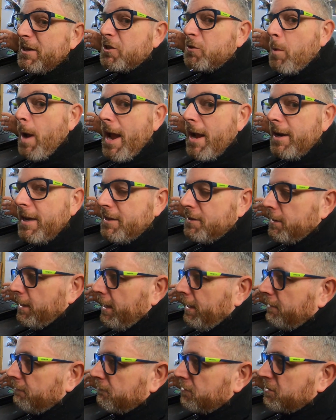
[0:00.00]
sweary
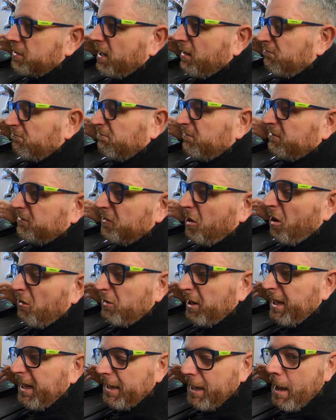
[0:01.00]
today, so not
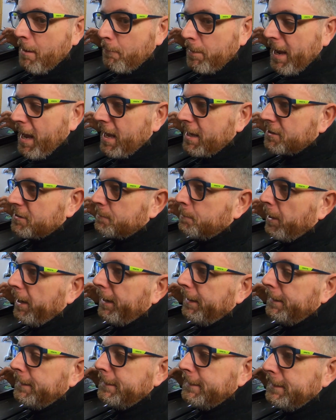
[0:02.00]
really can't be arsed, but
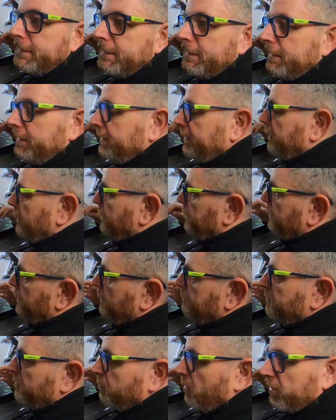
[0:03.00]

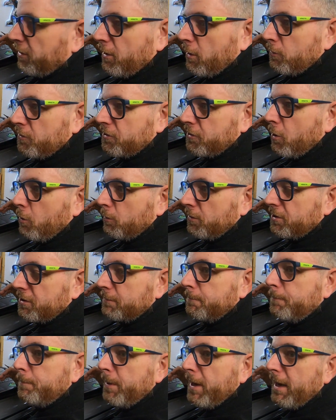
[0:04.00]
it's one of those zones.
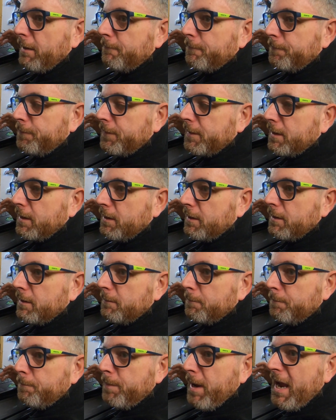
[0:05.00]
But
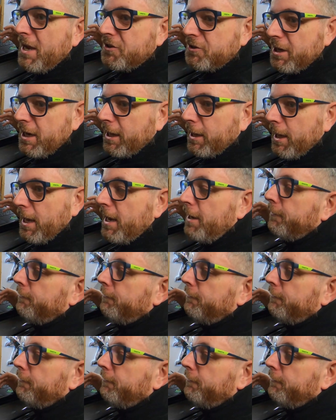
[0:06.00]
basically,